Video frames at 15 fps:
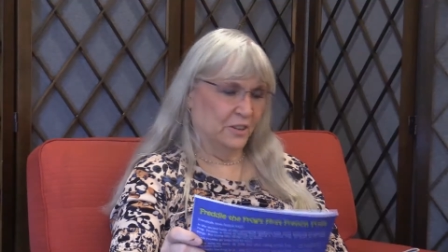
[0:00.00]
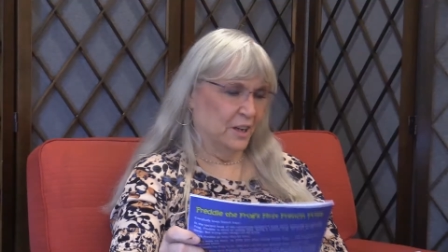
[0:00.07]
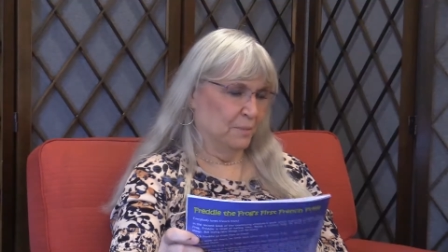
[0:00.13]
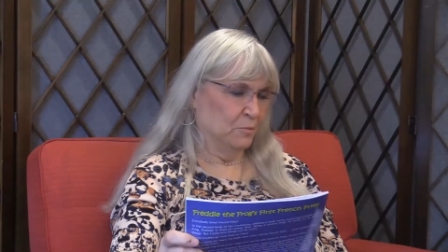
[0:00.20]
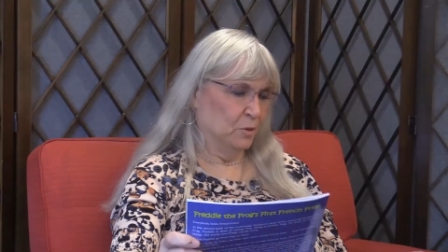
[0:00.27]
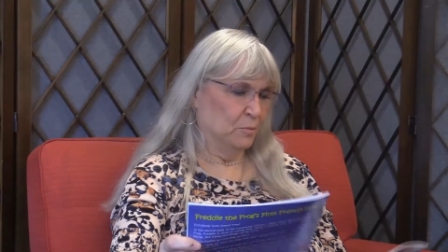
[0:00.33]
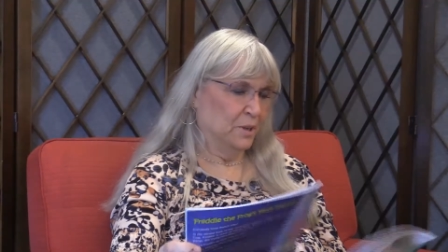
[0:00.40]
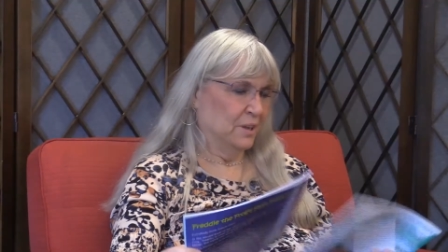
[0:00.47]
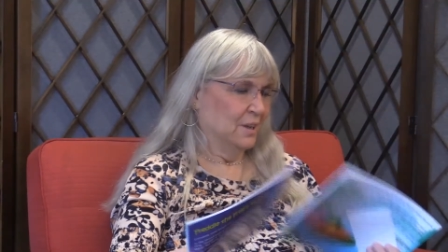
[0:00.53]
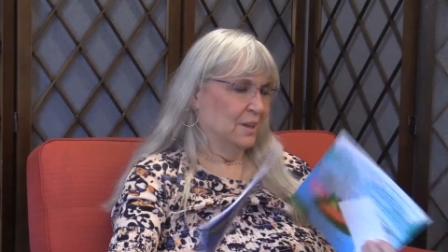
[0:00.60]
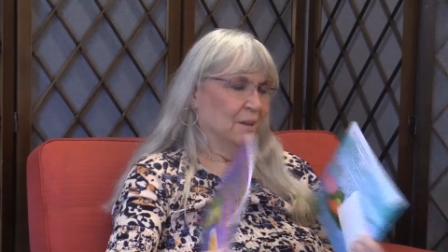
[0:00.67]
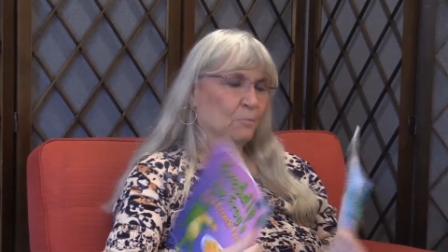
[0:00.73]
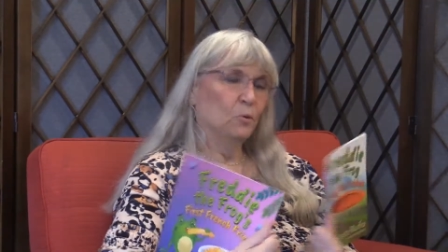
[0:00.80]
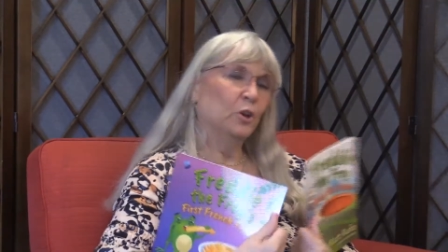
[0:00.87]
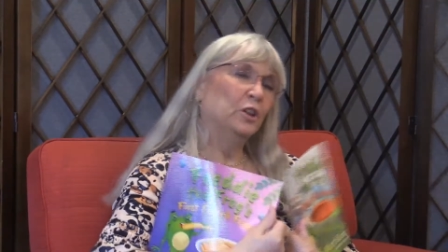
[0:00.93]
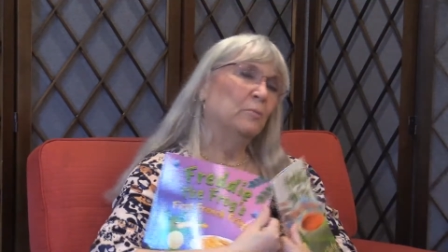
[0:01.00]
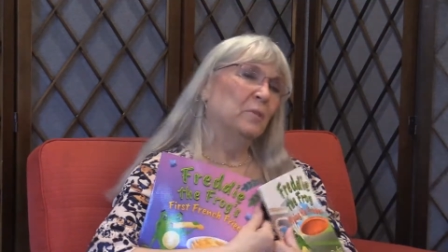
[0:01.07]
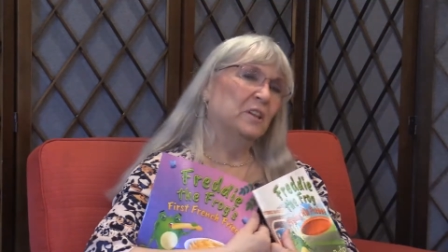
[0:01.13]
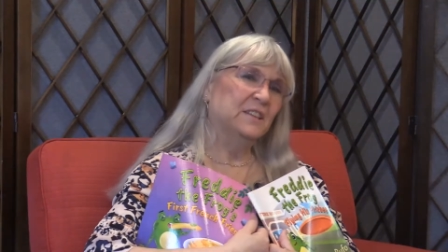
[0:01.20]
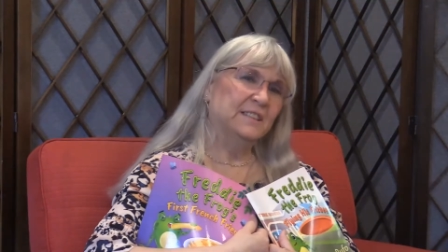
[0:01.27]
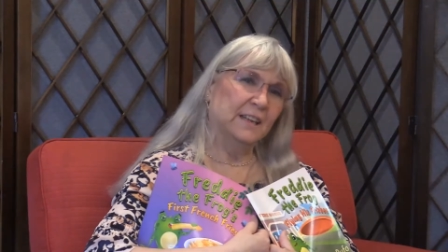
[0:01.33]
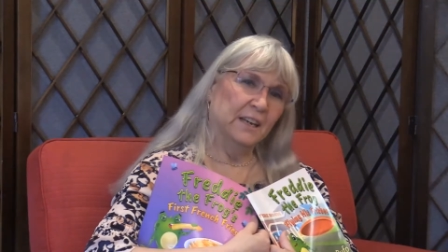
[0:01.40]
I'm going to be putting them in
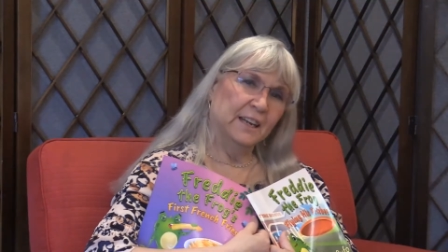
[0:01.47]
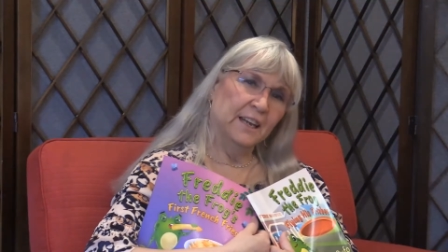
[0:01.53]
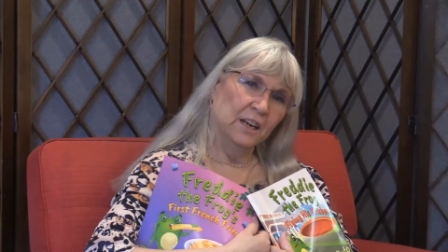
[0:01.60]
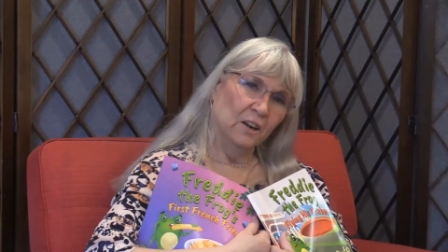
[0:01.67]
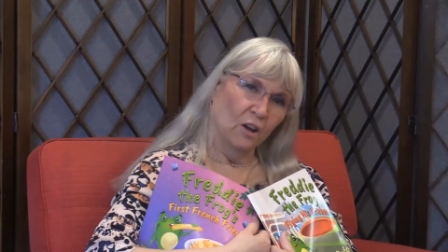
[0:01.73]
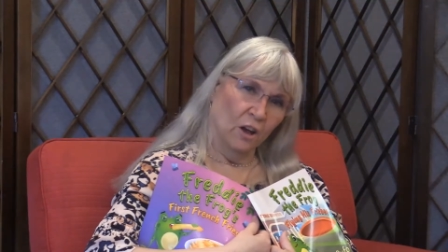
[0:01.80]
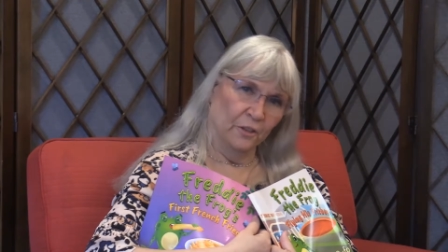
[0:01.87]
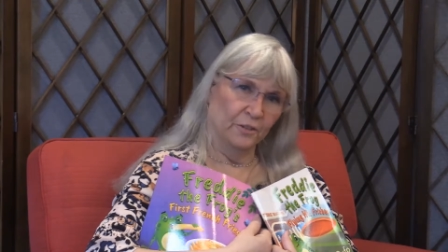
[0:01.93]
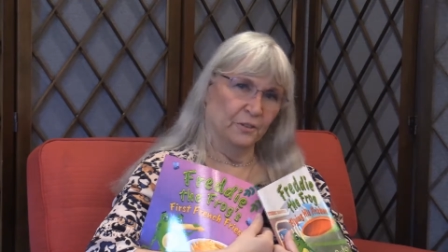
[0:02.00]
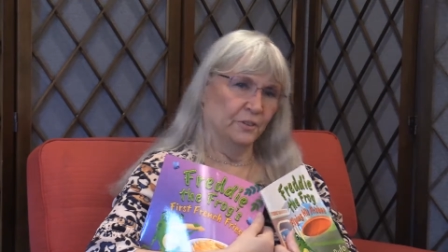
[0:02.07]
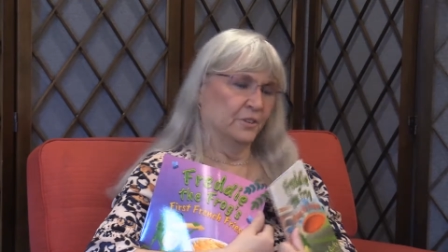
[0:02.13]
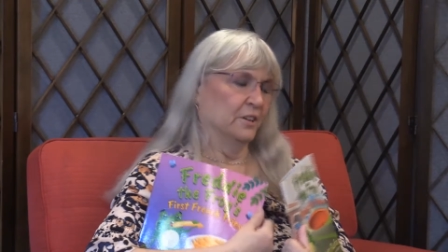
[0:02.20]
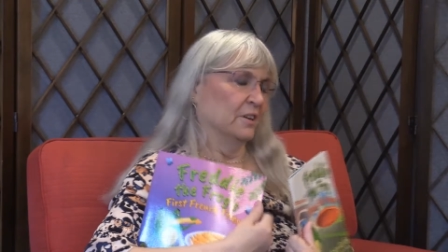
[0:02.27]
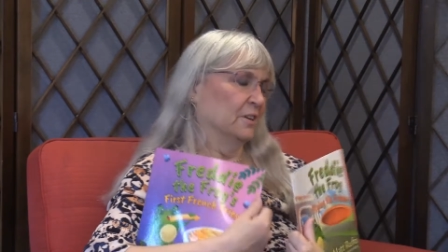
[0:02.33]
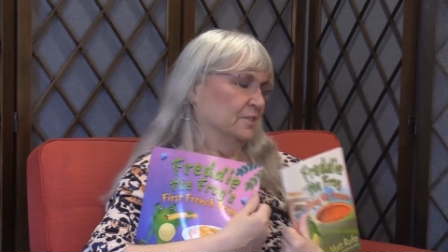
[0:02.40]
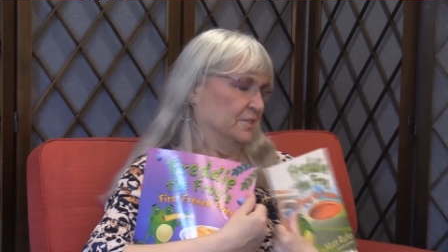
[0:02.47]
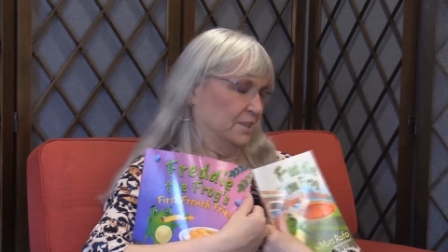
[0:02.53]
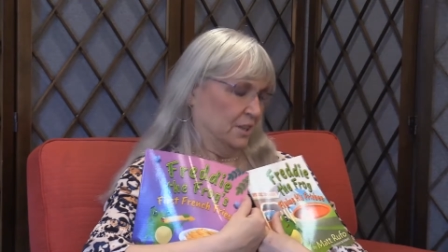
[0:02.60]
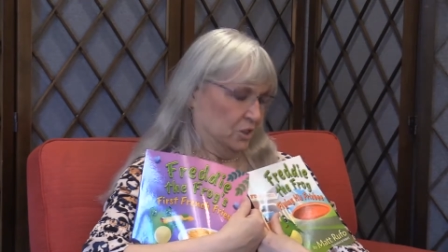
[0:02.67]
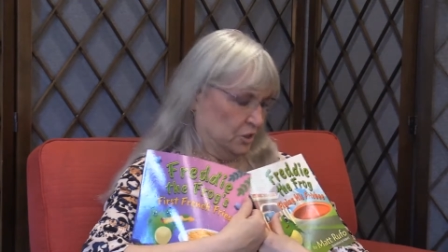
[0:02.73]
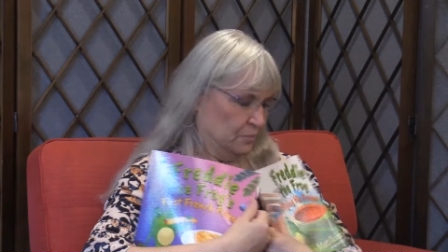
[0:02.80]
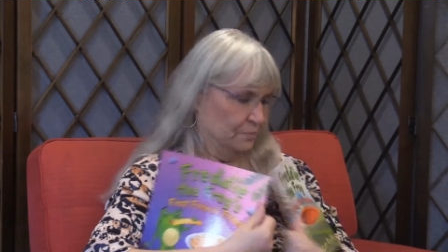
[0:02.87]
the dedicated authors
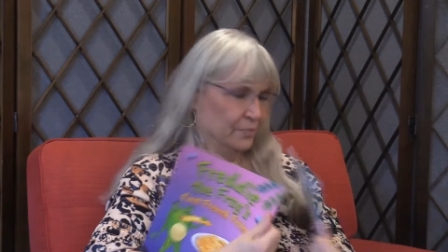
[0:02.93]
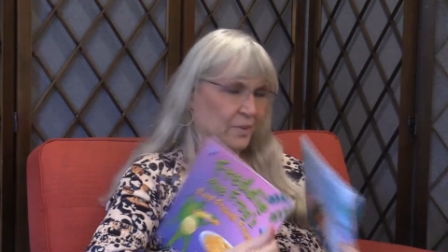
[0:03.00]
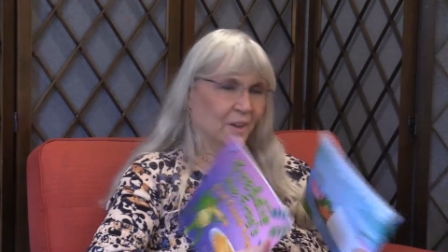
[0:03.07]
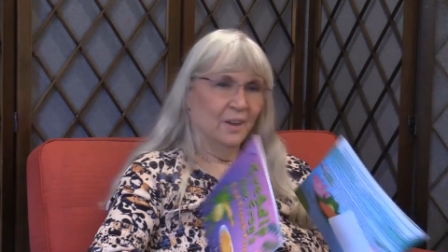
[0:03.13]
section.